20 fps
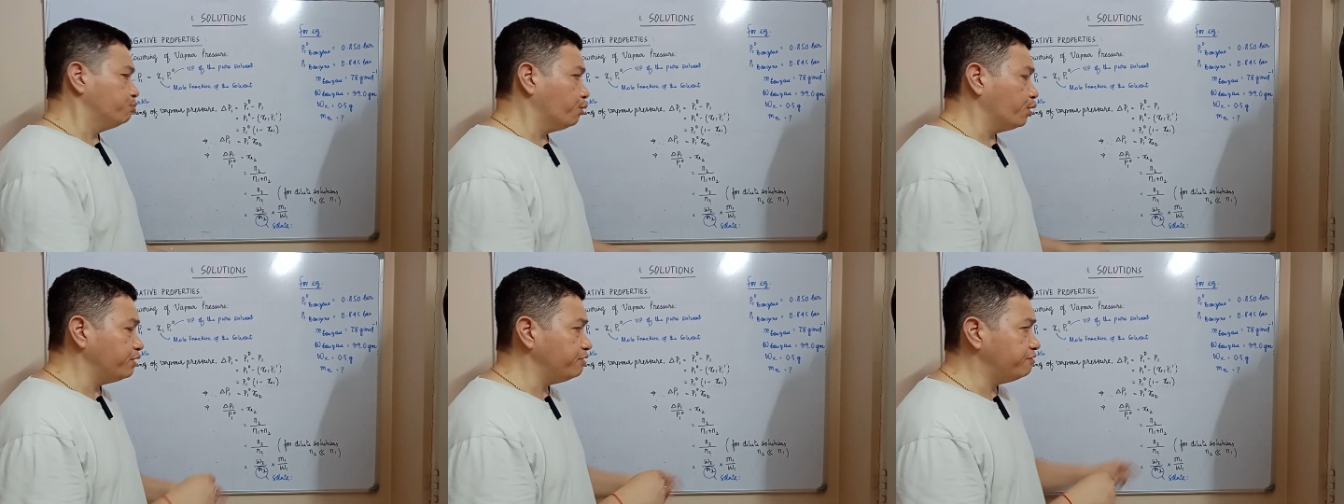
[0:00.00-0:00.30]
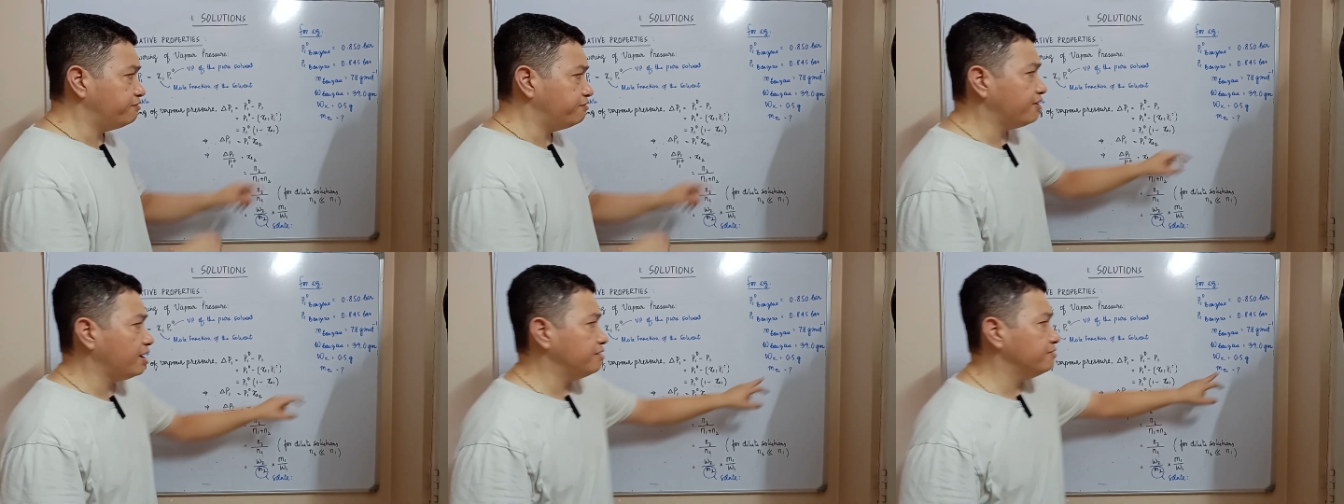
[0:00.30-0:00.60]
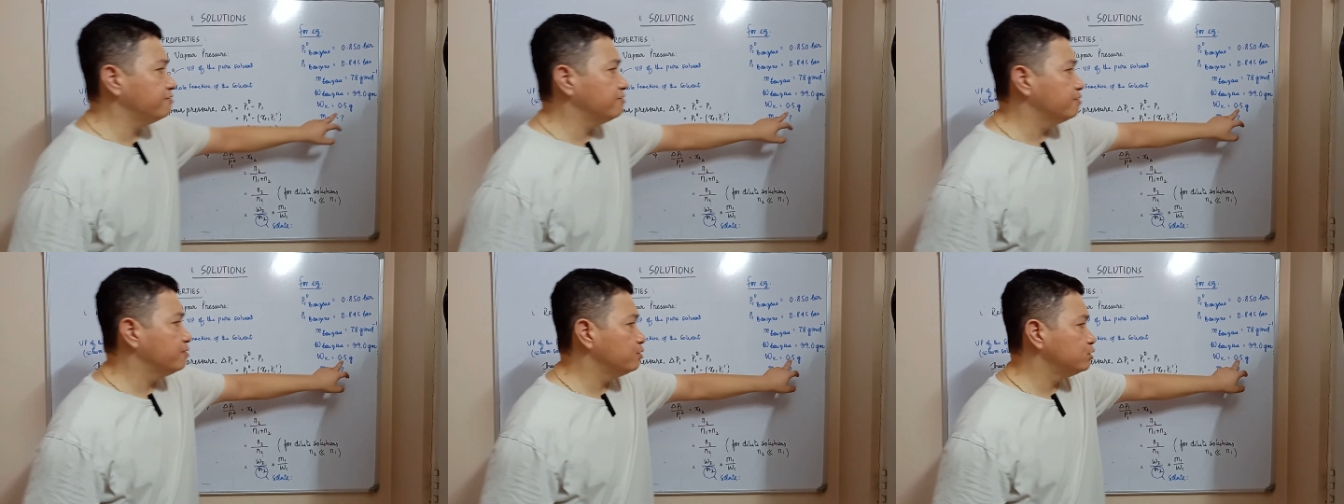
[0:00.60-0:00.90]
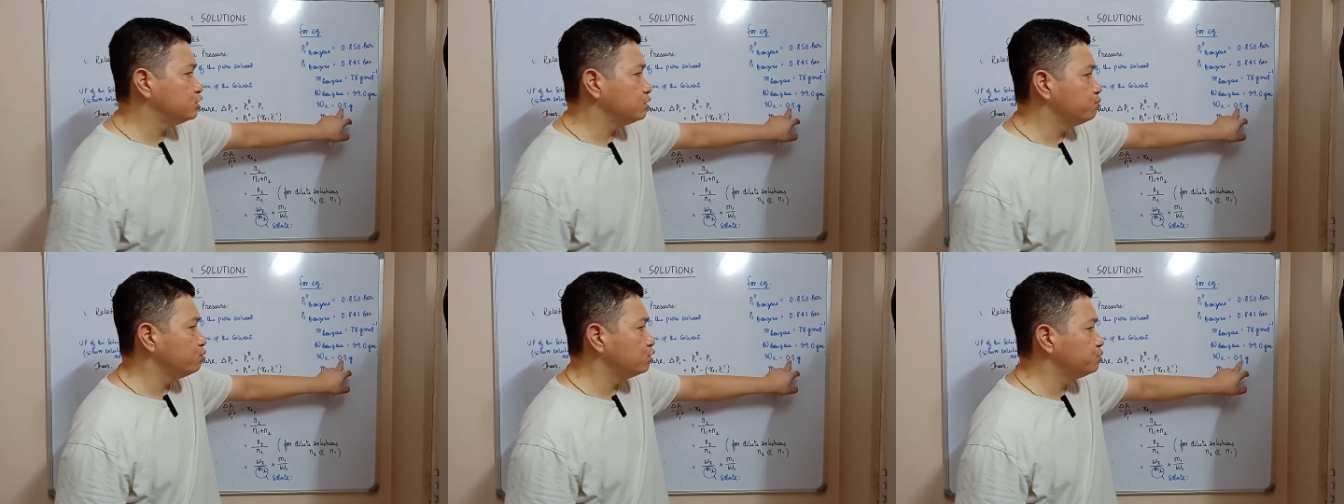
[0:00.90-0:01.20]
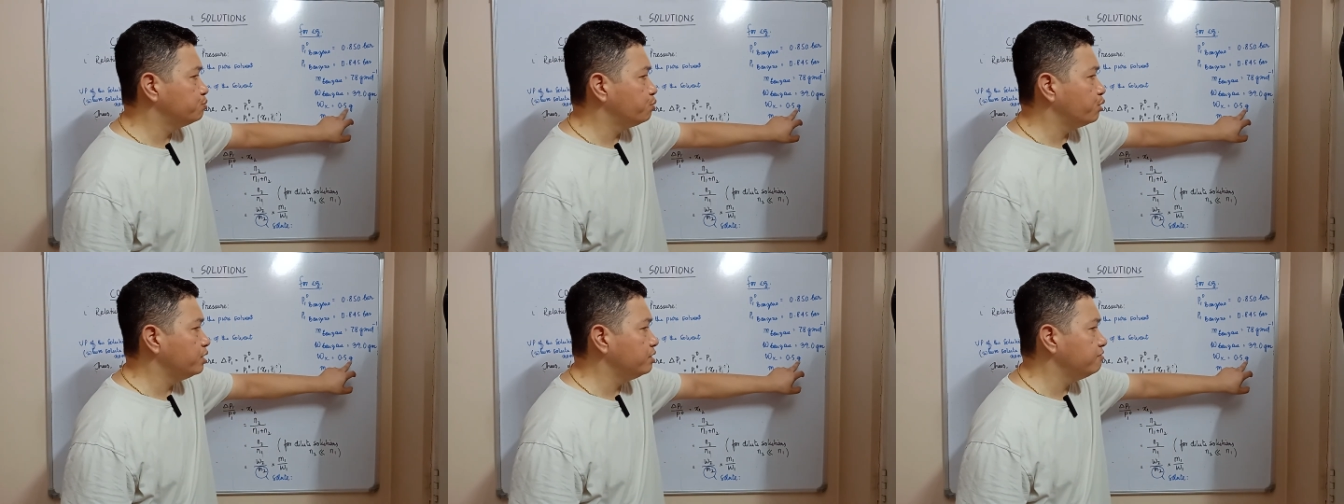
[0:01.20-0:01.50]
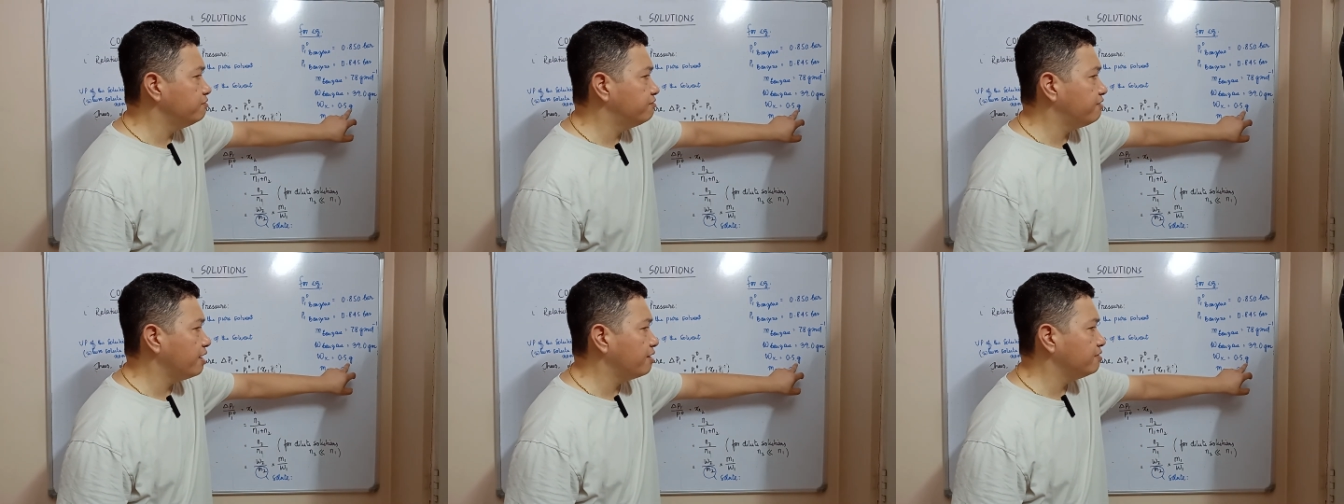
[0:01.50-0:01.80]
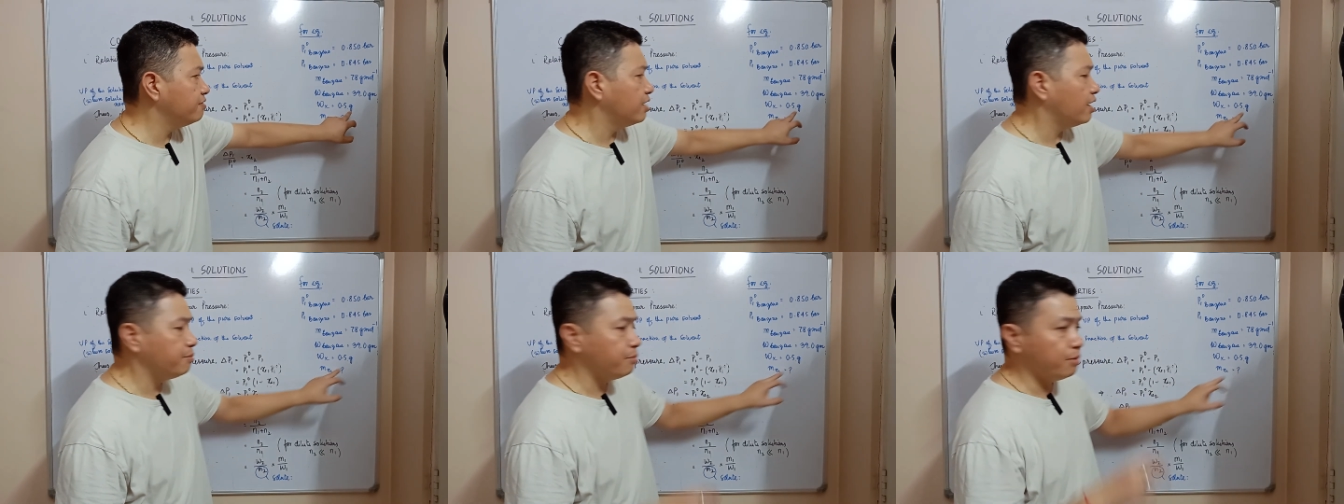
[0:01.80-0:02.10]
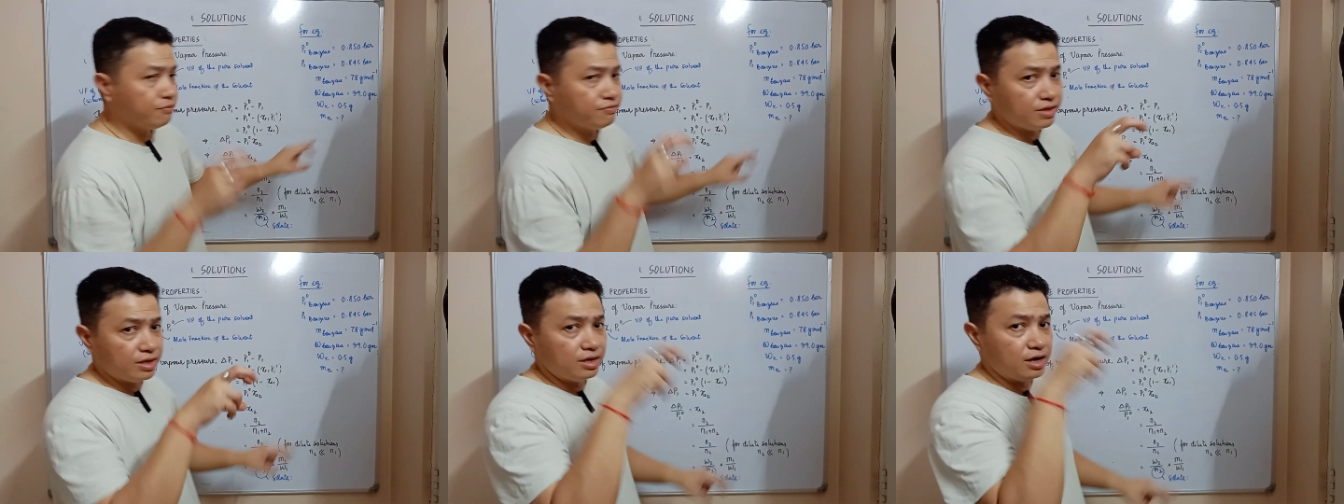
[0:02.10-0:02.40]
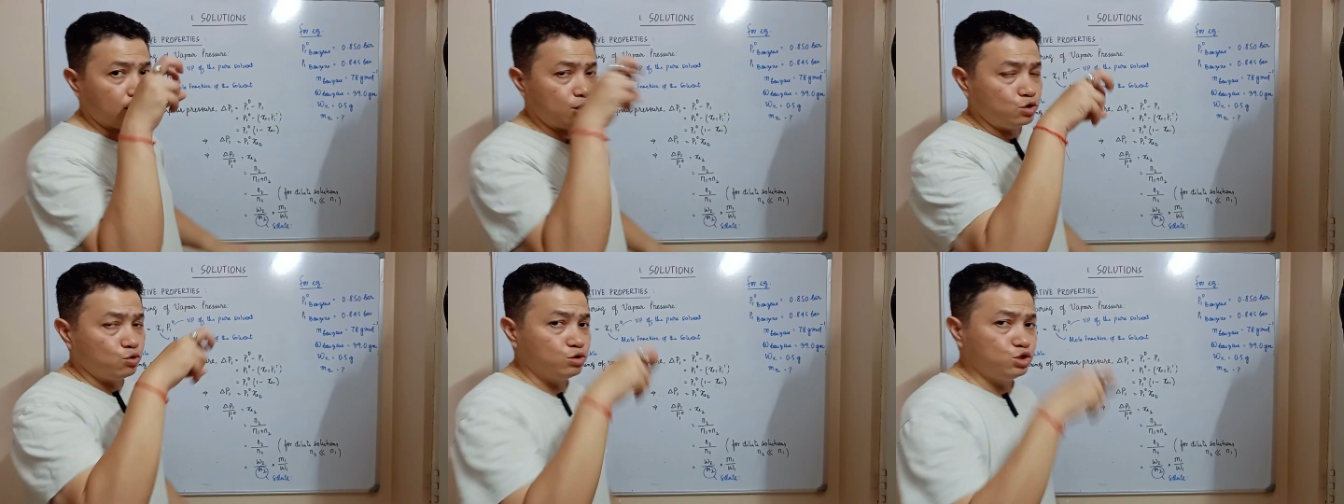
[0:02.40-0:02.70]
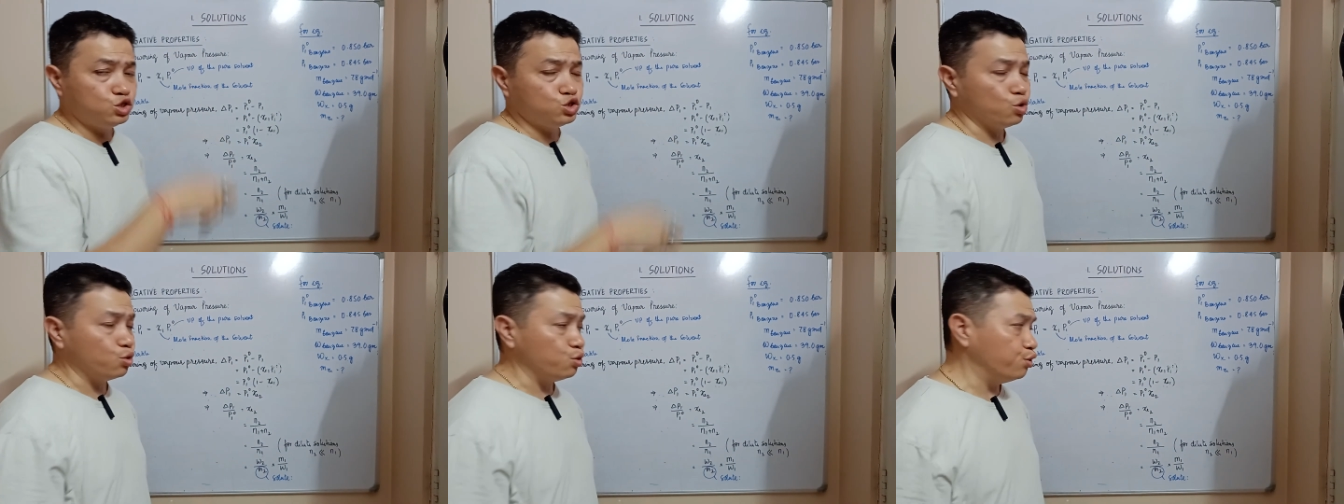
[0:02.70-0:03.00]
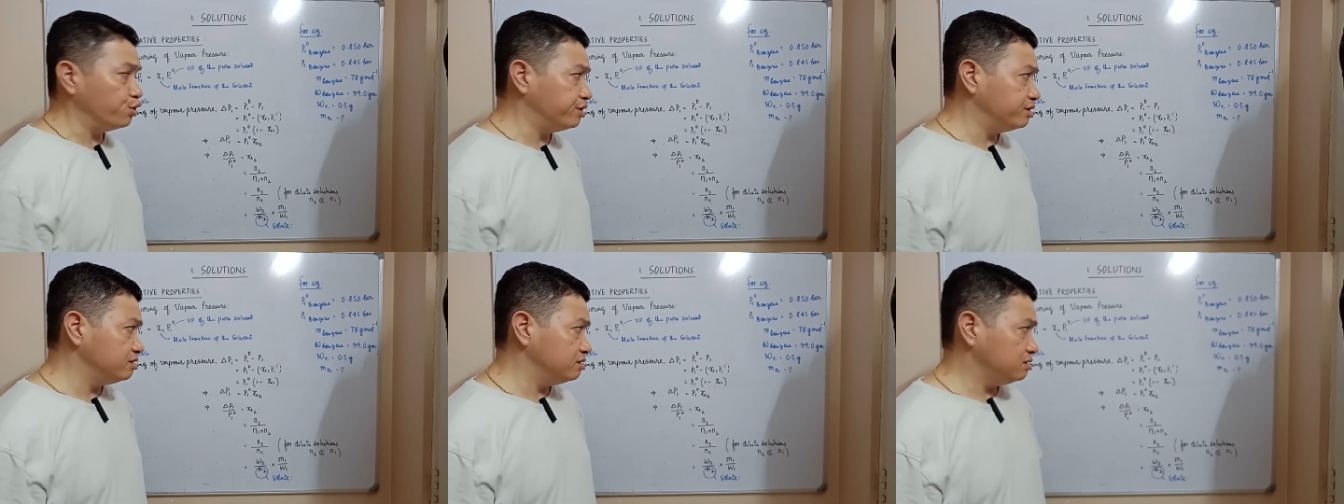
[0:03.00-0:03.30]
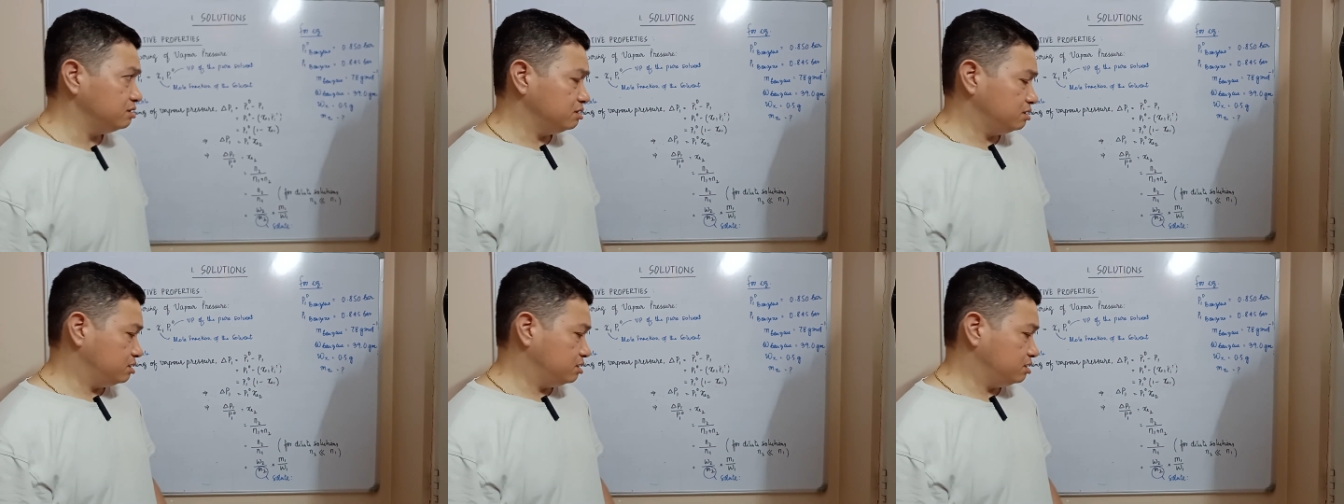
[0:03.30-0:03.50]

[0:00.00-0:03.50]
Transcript: 0.5 gram of that unknown solid.